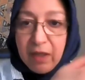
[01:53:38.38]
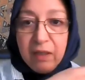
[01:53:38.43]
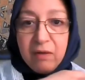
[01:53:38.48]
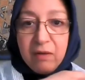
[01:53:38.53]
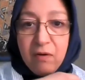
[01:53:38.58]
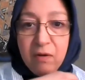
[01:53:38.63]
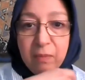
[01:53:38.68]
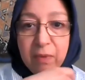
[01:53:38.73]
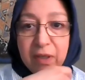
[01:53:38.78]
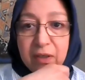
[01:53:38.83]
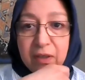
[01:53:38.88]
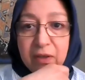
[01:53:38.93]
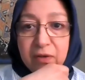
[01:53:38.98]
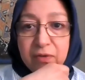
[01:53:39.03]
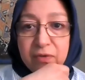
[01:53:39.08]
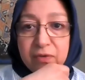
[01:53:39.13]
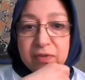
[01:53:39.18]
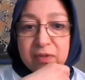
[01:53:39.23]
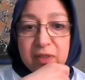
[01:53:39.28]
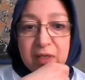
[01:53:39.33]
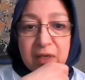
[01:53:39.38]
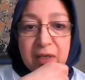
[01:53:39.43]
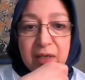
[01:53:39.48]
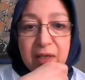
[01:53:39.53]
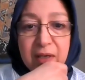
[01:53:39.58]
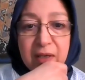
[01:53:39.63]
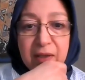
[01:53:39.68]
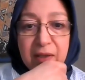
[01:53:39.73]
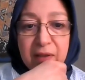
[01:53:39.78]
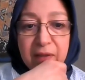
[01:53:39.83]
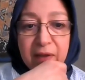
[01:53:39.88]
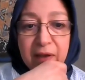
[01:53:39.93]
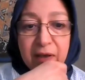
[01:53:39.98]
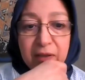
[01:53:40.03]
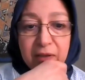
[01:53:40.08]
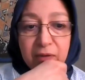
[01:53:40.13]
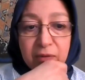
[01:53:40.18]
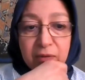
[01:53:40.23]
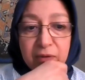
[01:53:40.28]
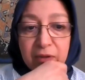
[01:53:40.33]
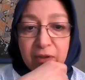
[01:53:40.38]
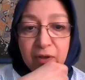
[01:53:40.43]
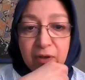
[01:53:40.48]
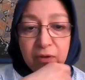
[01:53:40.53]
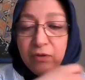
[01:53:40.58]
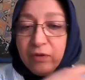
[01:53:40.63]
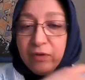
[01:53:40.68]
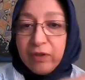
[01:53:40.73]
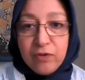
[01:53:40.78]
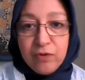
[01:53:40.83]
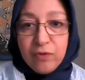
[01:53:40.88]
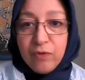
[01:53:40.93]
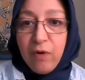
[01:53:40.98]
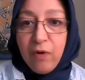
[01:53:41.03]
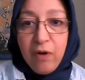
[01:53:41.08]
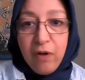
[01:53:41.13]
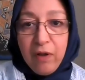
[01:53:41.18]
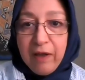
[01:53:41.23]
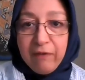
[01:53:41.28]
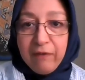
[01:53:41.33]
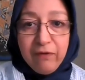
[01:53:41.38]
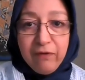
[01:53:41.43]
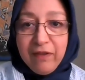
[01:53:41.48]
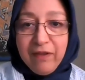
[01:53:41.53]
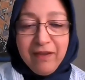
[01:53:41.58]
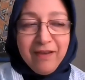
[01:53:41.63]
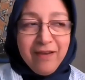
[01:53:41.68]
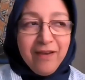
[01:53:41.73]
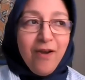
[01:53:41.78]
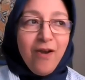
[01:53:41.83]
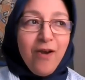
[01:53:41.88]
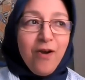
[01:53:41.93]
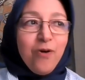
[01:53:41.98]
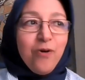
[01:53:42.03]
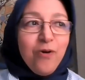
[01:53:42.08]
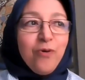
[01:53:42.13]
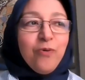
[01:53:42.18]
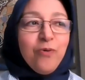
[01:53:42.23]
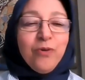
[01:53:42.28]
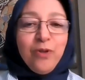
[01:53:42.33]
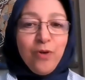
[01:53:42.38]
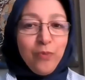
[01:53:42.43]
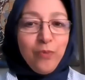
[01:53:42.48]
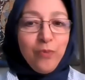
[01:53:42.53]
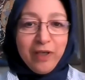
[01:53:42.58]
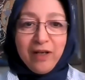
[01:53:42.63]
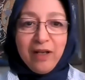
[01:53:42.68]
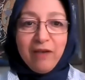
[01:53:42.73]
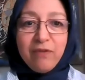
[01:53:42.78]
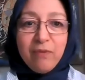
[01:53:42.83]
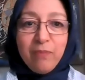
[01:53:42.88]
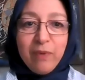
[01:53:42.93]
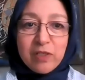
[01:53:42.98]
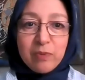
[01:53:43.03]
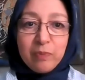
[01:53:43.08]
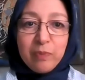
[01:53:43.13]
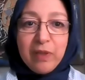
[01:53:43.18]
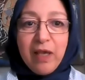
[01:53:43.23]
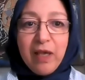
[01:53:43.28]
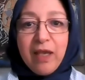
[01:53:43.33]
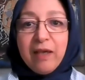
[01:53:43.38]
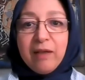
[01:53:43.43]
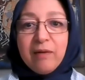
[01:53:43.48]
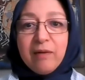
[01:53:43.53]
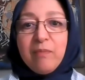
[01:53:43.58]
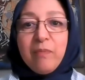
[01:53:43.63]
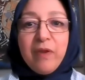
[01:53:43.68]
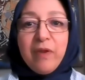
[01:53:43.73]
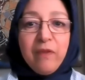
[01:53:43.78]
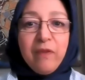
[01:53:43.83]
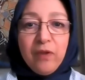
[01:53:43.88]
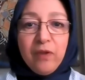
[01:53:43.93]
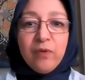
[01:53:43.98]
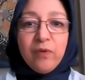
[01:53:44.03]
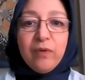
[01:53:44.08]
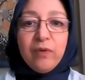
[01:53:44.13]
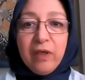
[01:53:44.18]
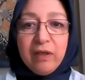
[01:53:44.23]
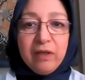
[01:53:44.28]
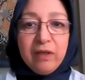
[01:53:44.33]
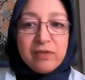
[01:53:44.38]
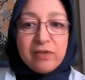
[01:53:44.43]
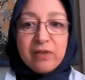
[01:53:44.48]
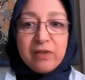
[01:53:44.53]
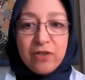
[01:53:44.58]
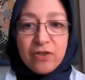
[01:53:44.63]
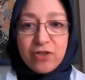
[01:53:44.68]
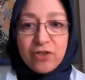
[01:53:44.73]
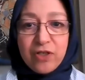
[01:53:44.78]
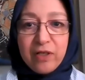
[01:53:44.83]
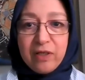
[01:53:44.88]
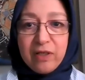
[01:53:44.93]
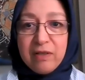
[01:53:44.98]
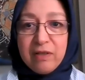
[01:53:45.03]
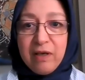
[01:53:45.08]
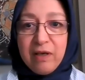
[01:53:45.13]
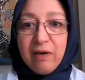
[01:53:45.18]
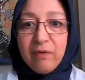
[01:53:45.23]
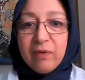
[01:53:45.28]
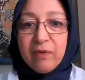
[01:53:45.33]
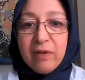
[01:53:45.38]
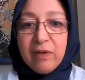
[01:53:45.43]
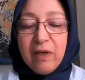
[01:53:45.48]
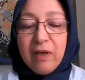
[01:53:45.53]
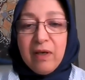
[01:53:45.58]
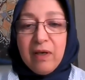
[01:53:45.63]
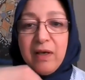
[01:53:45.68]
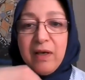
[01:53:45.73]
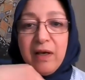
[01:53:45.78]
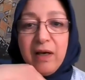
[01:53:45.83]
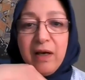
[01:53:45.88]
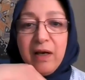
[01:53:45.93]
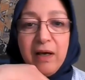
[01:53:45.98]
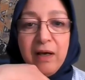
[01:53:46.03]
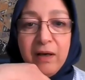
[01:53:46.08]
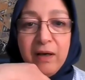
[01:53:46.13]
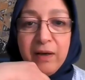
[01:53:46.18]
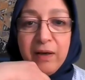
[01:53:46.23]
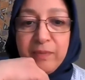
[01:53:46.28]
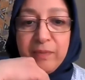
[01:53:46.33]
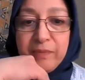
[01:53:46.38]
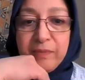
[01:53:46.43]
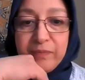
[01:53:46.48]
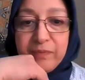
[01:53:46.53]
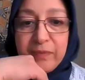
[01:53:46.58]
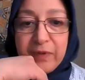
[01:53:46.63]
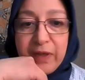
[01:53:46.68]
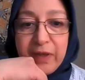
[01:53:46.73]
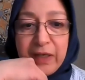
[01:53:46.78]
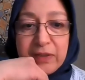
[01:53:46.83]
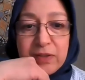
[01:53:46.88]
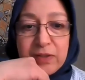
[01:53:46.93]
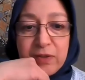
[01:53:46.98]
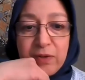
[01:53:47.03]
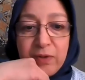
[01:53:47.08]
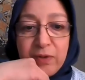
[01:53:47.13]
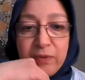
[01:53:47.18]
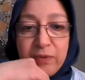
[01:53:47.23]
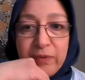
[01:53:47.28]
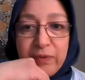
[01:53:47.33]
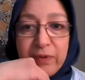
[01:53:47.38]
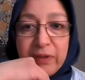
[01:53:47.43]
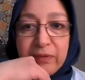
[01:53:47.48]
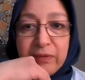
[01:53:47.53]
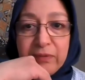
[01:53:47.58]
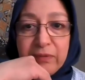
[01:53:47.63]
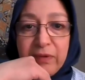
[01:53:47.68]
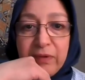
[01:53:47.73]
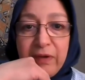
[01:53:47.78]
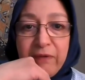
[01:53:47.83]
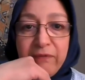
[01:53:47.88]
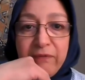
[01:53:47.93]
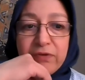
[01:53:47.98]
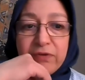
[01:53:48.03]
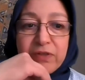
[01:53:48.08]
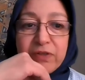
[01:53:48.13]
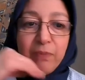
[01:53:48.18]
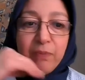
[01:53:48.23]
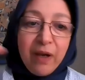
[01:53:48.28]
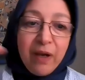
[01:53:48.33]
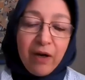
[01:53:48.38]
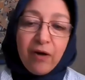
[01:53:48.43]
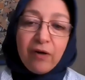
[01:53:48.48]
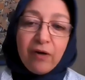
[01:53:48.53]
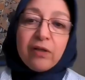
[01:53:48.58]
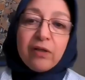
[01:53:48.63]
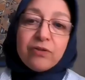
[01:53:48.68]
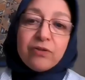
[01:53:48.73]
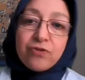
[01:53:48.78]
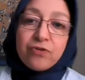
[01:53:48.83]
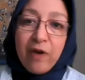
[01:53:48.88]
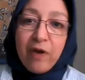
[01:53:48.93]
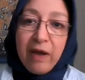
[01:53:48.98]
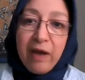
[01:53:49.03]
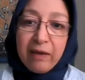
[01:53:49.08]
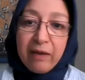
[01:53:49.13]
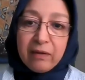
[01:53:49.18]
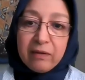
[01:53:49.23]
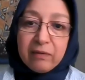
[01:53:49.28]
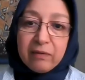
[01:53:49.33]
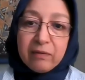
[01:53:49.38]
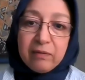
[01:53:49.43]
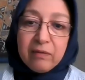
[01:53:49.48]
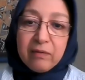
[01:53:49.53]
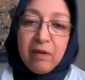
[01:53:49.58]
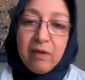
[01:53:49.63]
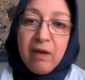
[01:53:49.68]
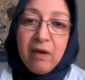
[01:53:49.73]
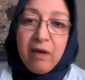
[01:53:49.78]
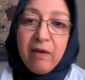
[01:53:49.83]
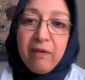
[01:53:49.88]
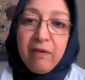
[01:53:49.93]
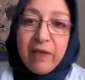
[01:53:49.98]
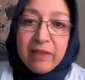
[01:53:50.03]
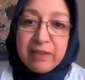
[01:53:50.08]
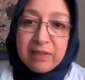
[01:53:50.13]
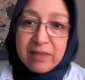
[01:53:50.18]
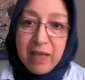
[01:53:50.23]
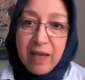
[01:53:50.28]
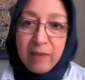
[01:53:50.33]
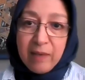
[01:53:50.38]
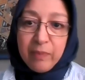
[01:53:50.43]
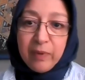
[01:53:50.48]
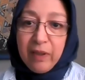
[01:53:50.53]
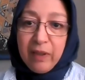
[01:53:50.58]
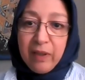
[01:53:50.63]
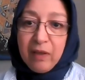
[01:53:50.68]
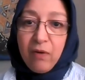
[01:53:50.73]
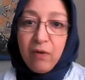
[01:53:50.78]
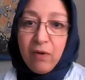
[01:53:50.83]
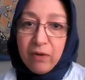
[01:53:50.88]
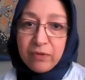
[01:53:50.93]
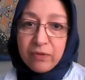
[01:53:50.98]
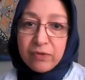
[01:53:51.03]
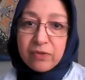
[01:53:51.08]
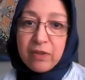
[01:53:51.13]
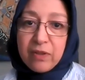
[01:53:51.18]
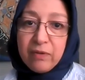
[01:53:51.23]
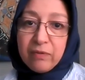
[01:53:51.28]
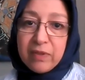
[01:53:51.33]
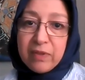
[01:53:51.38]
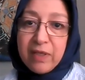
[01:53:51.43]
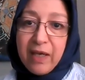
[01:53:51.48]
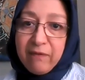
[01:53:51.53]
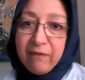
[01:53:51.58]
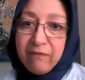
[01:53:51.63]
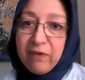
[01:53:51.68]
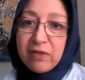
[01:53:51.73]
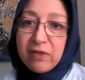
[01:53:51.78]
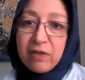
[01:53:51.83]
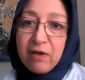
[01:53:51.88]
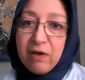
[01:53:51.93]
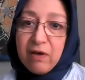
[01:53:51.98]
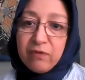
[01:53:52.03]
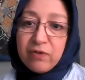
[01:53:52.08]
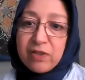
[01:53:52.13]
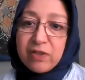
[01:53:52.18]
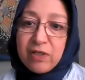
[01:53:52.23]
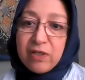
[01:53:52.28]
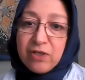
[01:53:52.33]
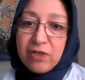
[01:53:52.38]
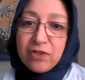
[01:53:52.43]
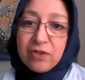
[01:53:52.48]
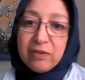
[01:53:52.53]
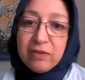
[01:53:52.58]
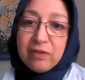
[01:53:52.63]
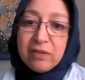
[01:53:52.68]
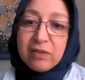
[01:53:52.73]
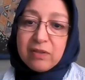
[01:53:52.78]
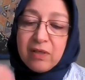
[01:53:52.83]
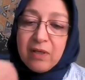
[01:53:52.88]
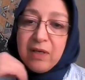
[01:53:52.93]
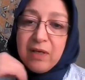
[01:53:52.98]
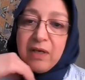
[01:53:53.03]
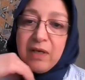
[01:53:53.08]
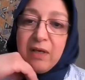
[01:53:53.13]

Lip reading: in all my years, that, you know, you can do all everything, you know, we can have the best plan, but the union is going to shut it down. Yeah. And so if there's a parallel track that's happening also to have these conversations